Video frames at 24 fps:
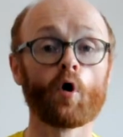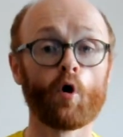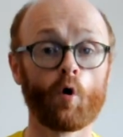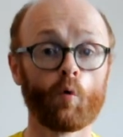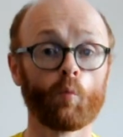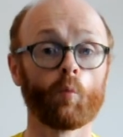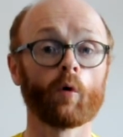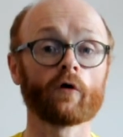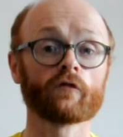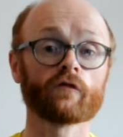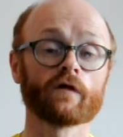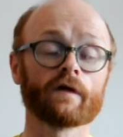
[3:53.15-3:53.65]

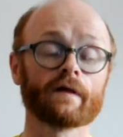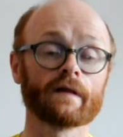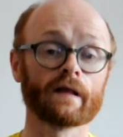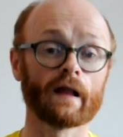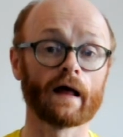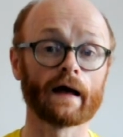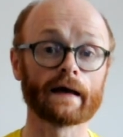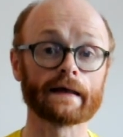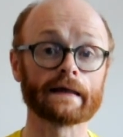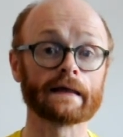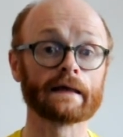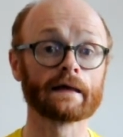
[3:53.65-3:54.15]
What's it
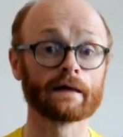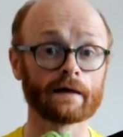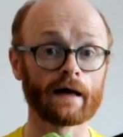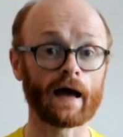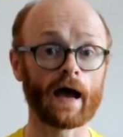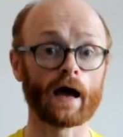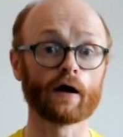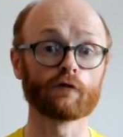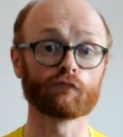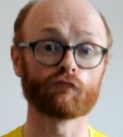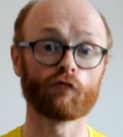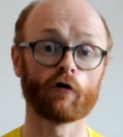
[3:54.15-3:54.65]
like
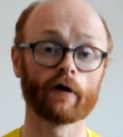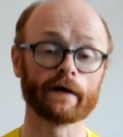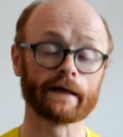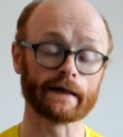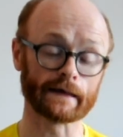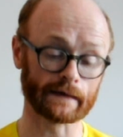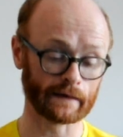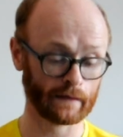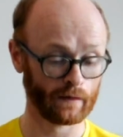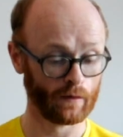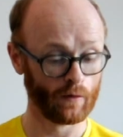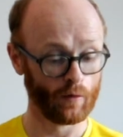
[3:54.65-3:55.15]
out
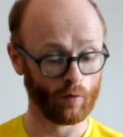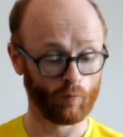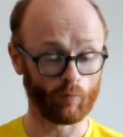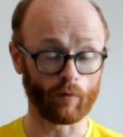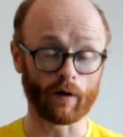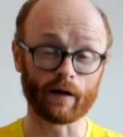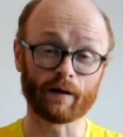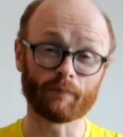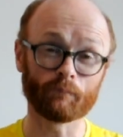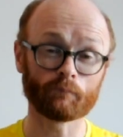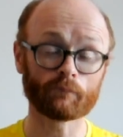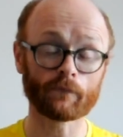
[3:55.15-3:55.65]
running?
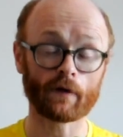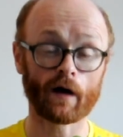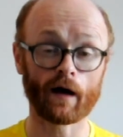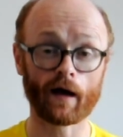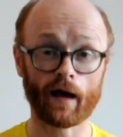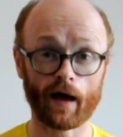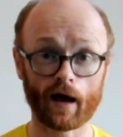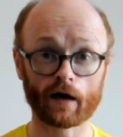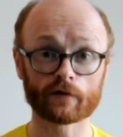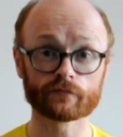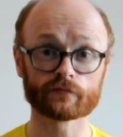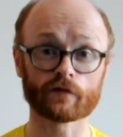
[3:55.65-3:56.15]
Well, I
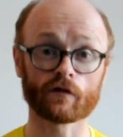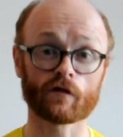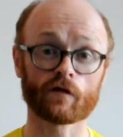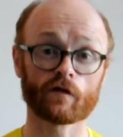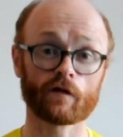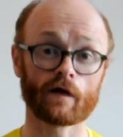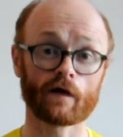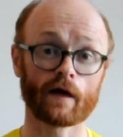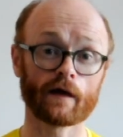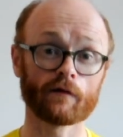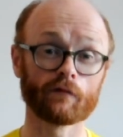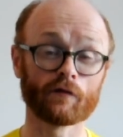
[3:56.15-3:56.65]
have to
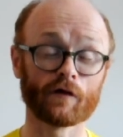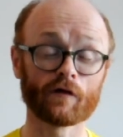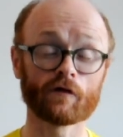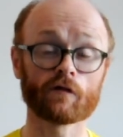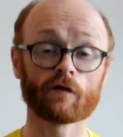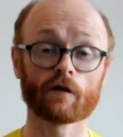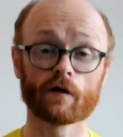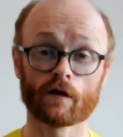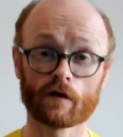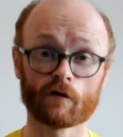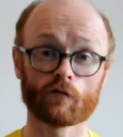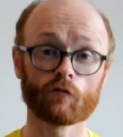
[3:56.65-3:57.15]
say this
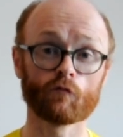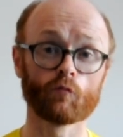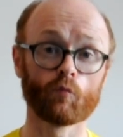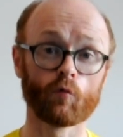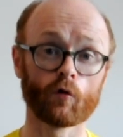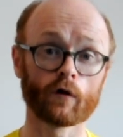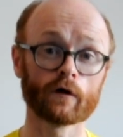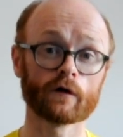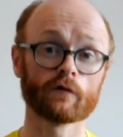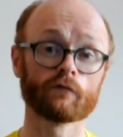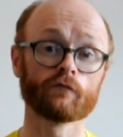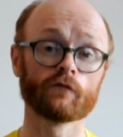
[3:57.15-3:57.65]
is one
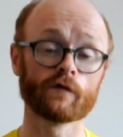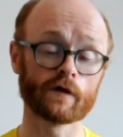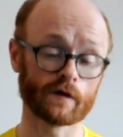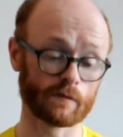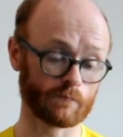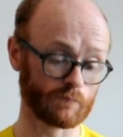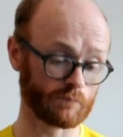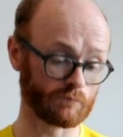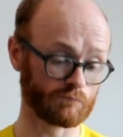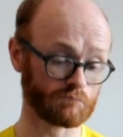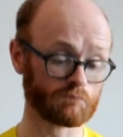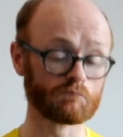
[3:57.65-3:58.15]
of the
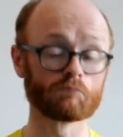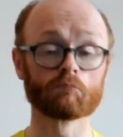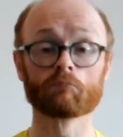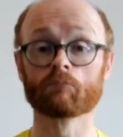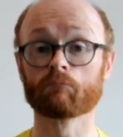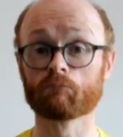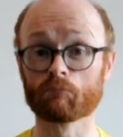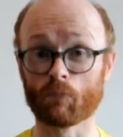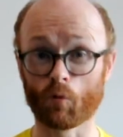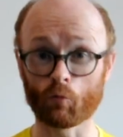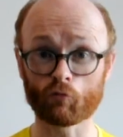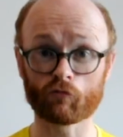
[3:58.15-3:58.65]

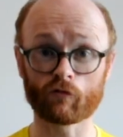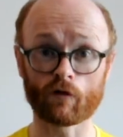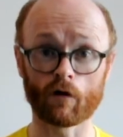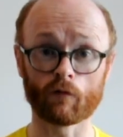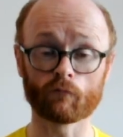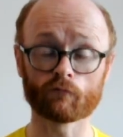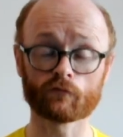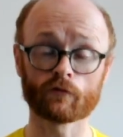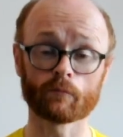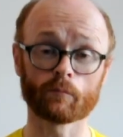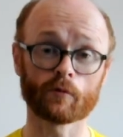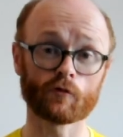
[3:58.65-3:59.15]
most
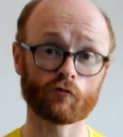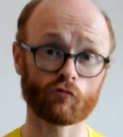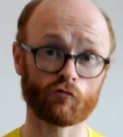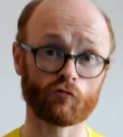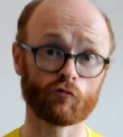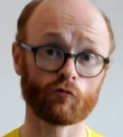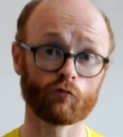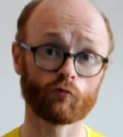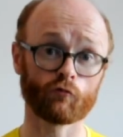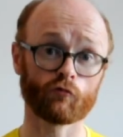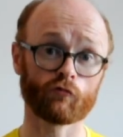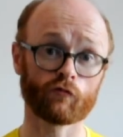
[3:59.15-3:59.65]
comfortable
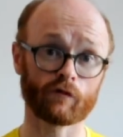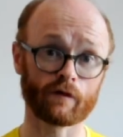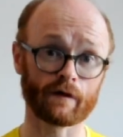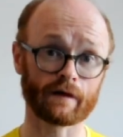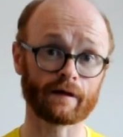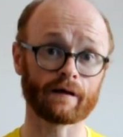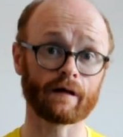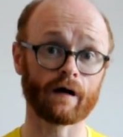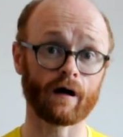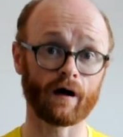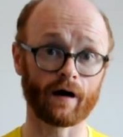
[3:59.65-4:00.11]
shoes that I